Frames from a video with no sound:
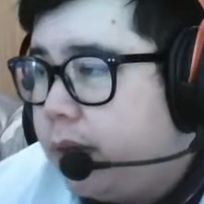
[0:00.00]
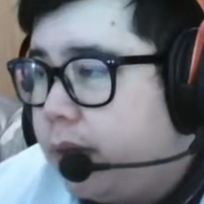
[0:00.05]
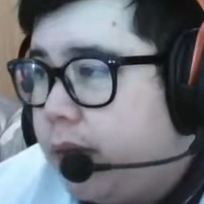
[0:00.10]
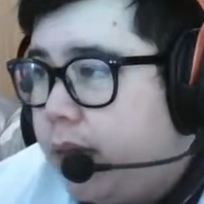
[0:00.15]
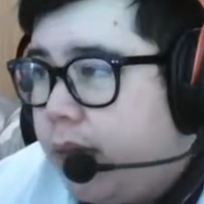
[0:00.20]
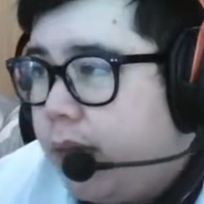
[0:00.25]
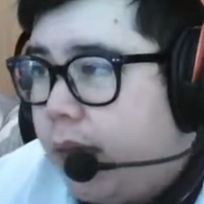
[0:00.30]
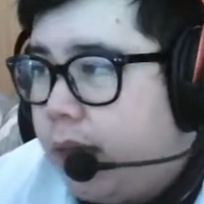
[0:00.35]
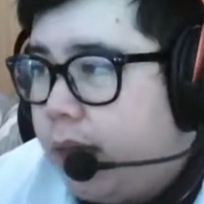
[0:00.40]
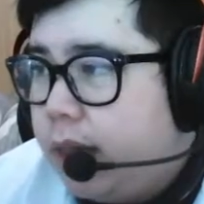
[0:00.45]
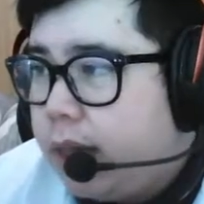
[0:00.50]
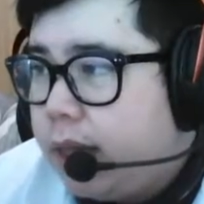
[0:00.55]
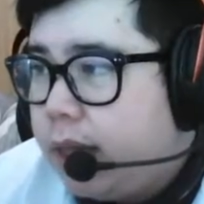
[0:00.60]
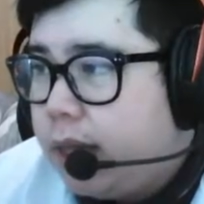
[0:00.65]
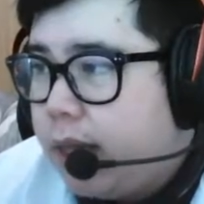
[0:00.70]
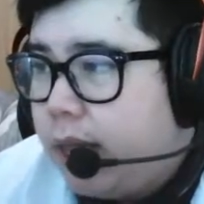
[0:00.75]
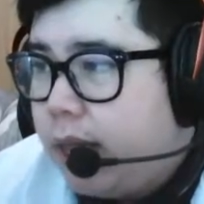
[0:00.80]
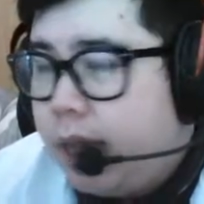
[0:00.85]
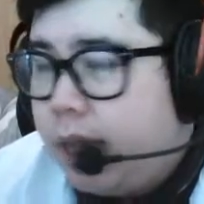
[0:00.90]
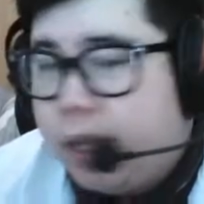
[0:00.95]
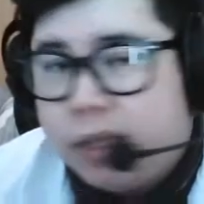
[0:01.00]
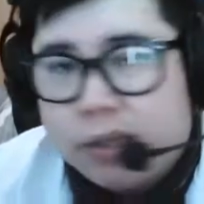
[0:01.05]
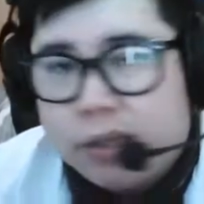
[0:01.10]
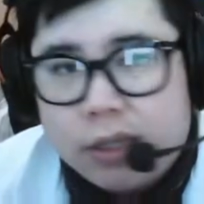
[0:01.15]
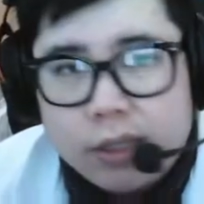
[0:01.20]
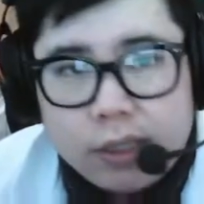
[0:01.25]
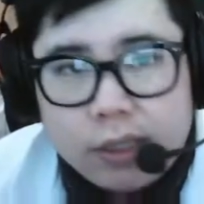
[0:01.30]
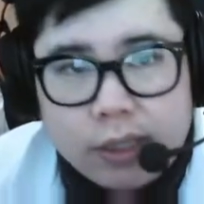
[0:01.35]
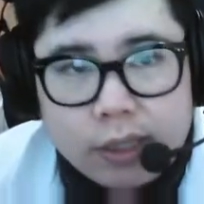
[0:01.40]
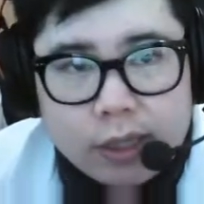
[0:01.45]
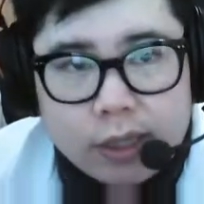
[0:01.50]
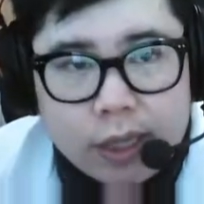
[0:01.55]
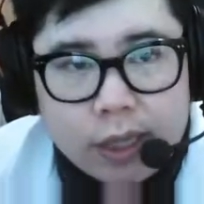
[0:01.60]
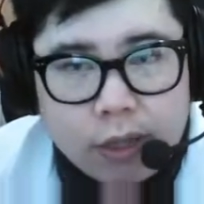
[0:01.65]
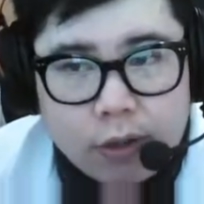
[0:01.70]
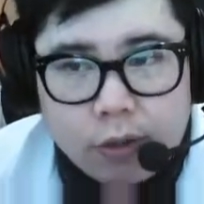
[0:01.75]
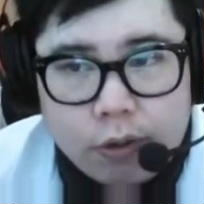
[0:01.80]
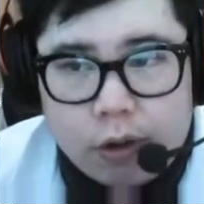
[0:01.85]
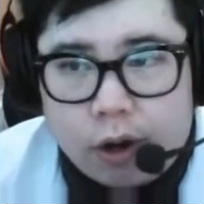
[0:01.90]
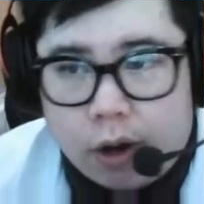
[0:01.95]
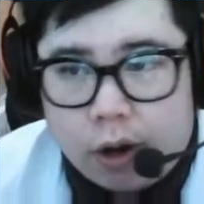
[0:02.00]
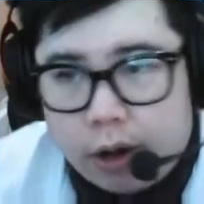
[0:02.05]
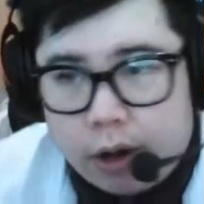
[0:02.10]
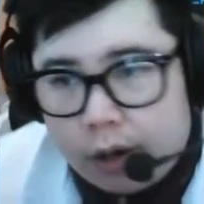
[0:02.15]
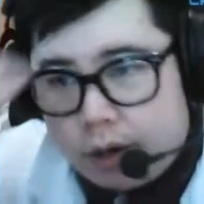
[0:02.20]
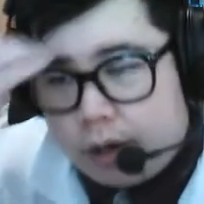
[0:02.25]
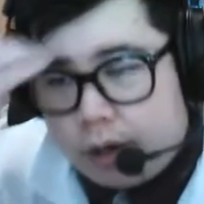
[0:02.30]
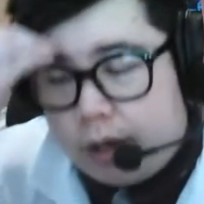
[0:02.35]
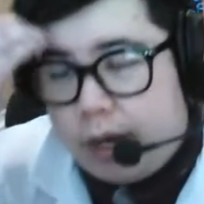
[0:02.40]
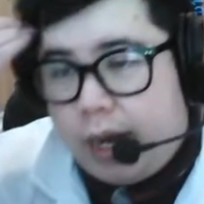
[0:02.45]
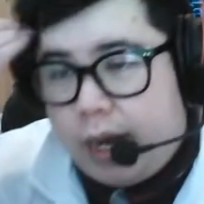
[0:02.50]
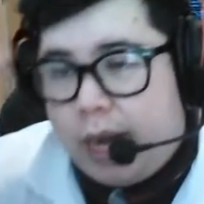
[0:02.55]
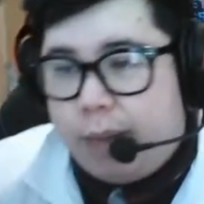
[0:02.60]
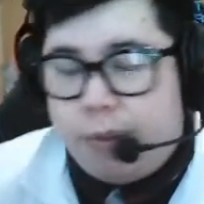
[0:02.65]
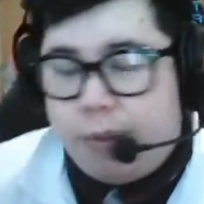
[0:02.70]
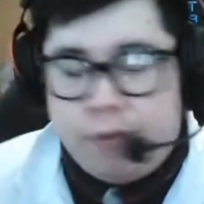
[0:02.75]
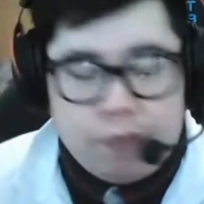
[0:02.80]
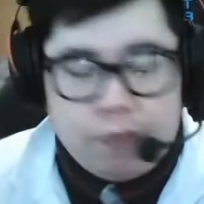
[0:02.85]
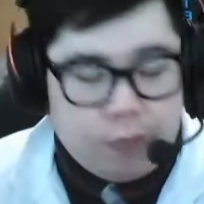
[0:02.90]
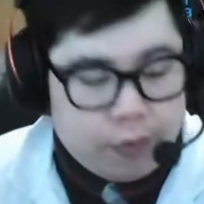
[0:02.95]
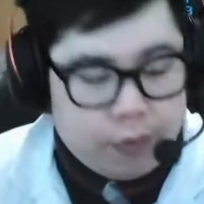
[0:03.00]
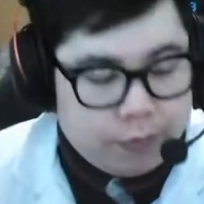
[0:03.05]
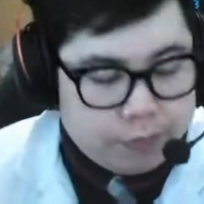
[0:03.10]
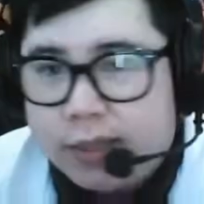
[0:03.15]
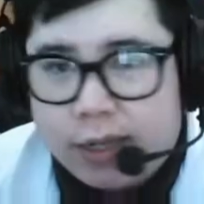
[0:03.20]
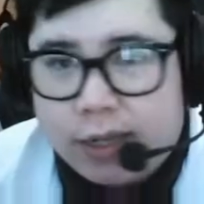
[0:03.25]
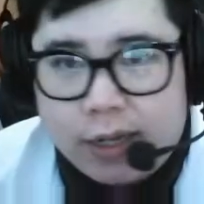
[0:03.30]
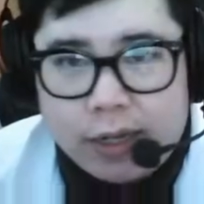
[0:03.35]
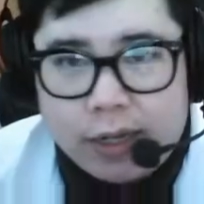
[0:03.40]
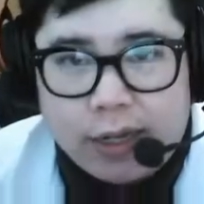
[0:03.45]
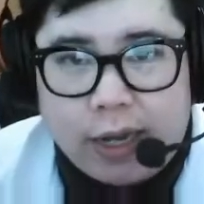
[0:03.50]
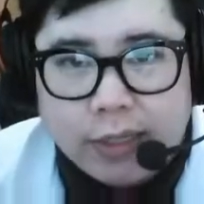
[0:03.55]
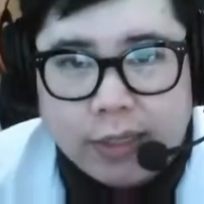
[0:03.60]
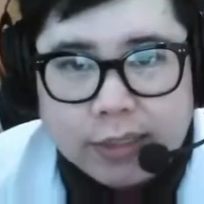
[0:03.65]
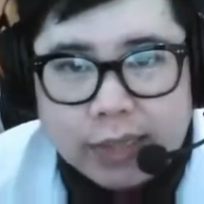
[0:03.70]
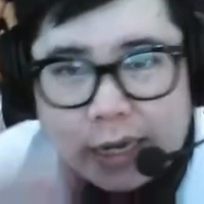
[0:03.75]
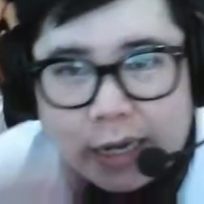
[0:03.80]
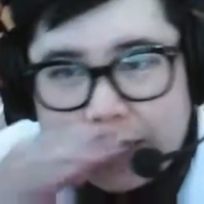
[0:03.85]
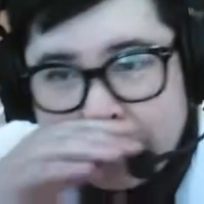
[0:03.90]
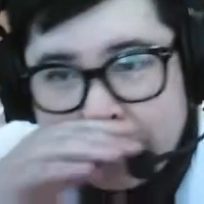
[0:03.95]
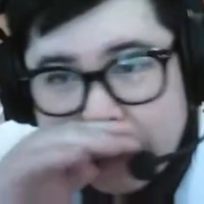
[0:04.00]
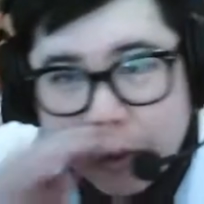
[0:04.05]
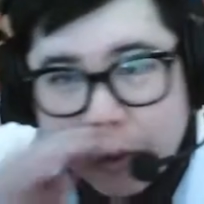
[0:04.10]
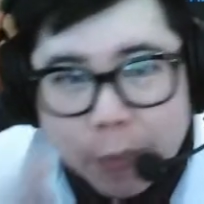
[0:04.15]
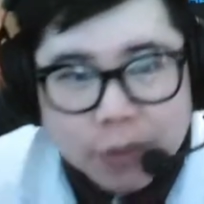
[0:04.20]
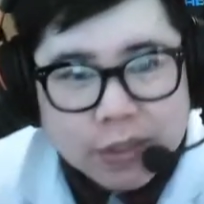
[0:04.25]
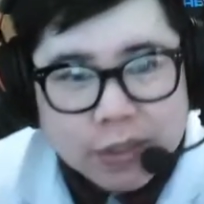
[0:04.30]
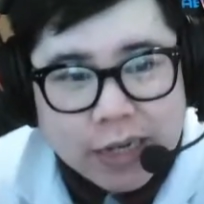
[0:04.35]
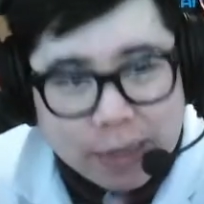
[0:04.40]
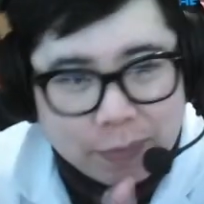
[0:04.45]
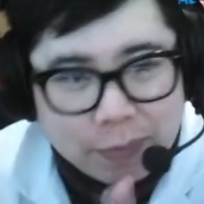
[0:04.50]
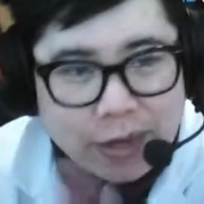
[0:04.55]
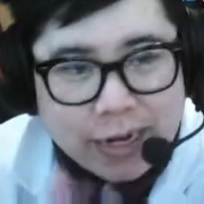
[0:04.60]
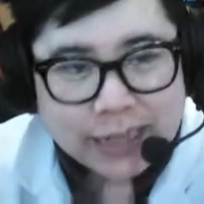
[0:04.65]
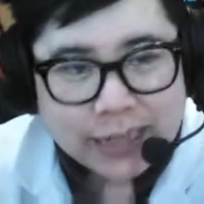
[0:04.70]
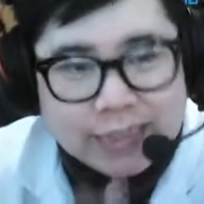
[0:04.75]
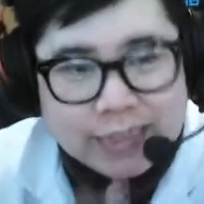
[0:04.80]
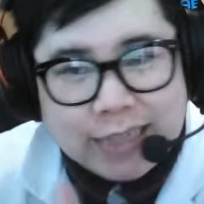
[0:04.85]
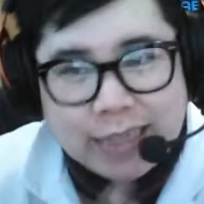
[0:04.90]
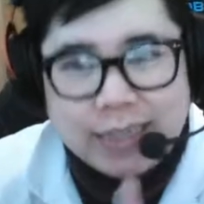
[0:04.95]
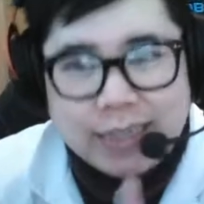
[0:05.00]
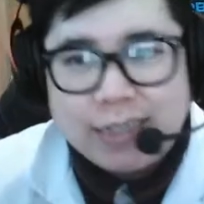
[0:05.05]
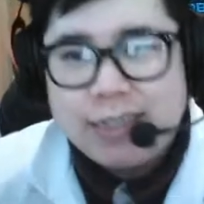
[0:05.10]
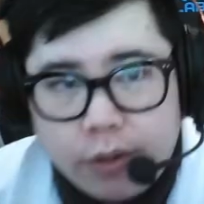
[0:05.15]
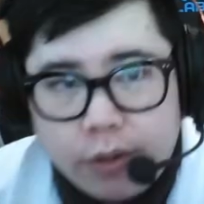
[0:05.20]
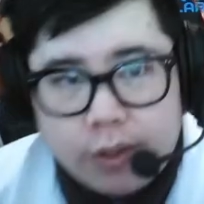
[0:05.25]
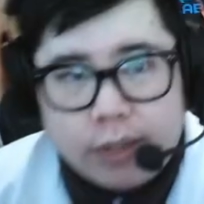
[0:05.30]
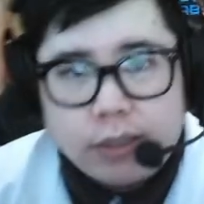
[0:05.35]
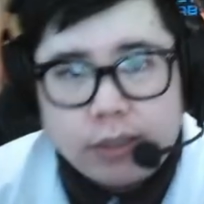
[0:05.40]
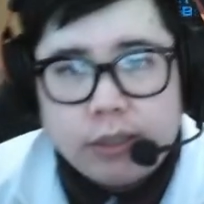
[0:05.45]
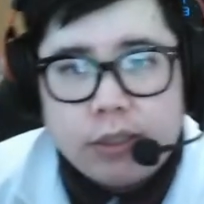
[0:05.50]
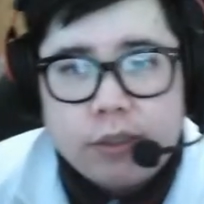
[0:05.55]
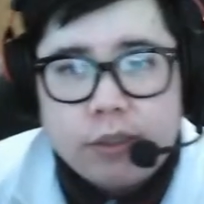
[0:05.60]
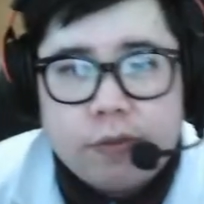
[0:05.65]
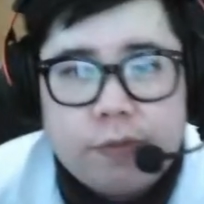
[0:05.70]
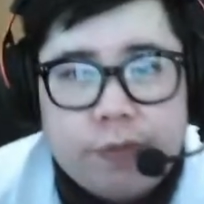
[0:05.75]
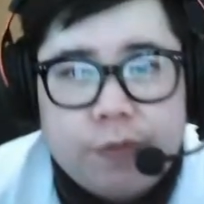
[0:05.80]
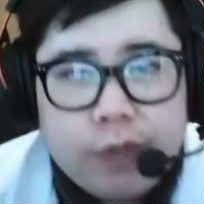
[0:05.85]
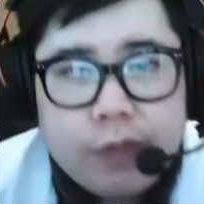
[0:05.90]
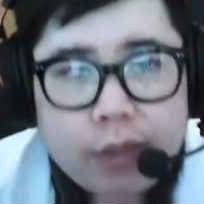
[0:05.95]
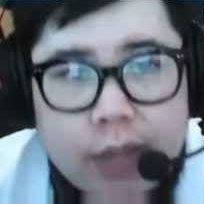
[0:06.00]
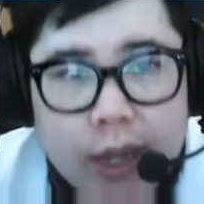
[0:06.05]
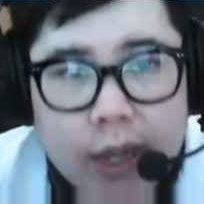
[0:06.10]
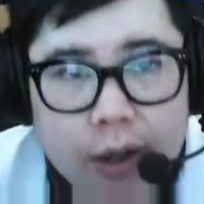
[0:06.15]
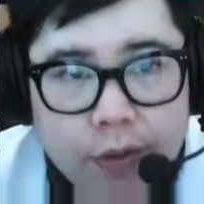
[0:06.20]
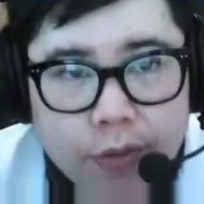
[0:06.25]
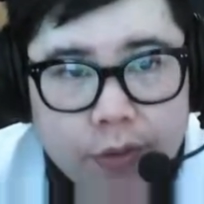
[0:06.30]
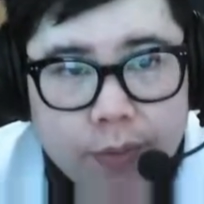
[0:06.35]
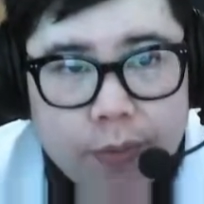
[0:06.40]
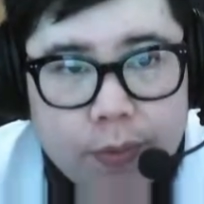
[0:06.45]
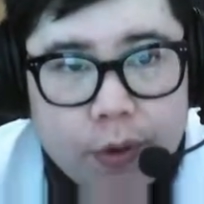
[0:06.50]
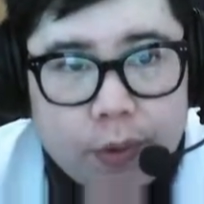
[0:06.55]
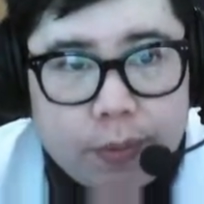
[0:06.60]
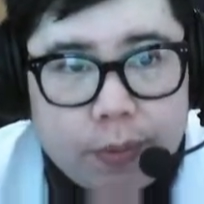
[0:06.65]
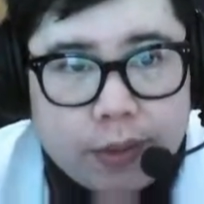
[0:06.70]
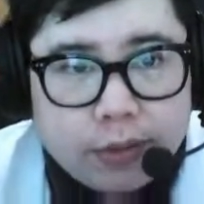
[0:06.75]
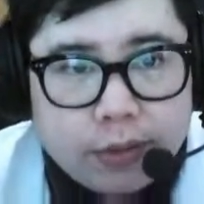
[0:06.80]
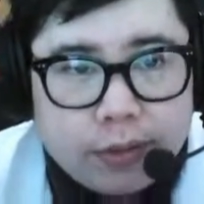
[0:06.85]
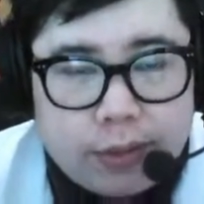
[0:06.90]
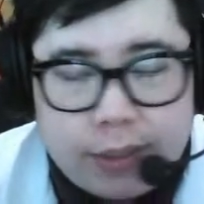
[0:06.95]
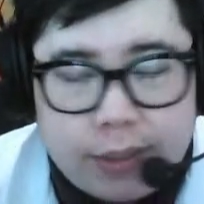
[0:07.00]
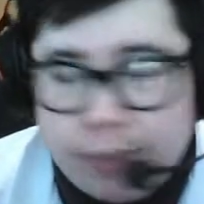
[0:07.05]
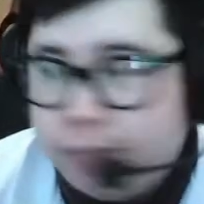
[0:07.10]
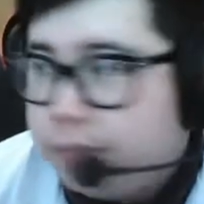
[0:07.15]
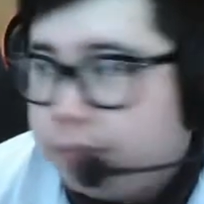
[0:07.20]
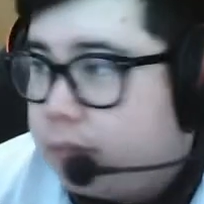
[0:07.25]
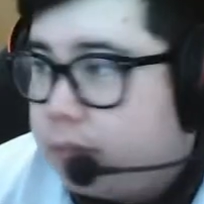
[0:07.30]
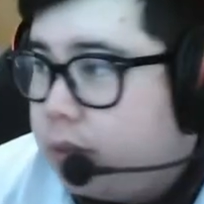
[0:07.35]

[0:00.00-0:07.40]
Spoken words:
and looking at the league that you are aiming for. I just got a new Pokemon today. I'm kind of excited. You guys can just fill out the Pokemon's name.